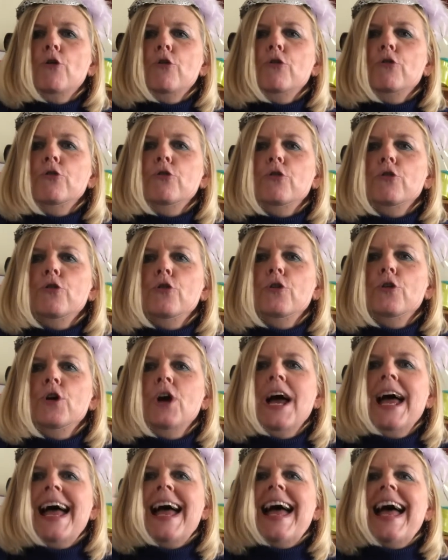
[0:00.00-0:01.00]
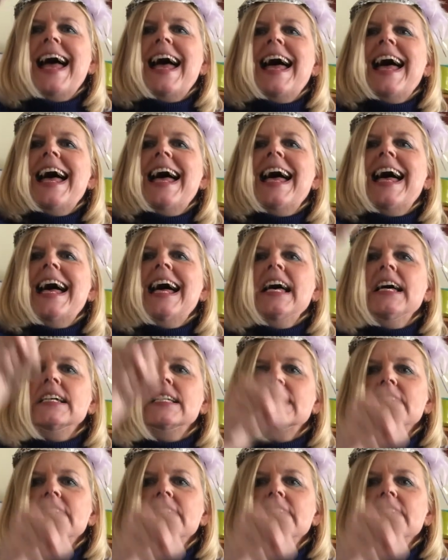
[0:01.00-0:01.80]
R, ed,